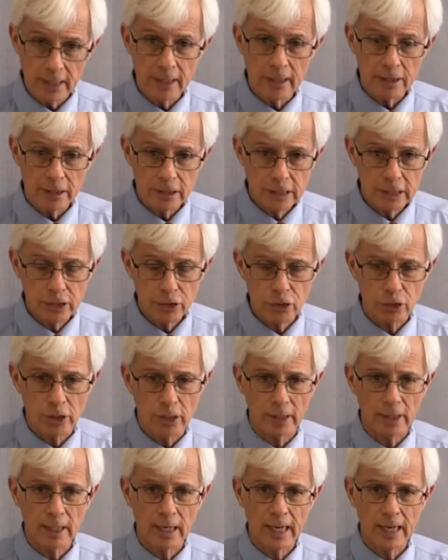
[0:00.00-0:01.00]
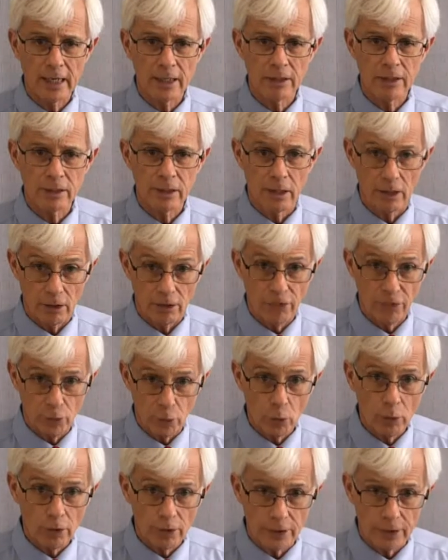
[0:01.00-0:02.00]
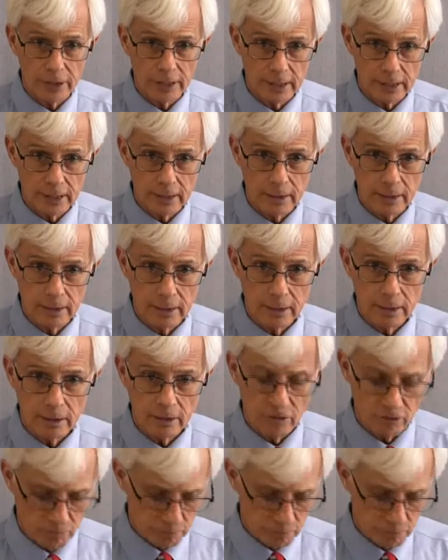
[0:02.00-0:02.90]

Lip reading: teaching, and authority of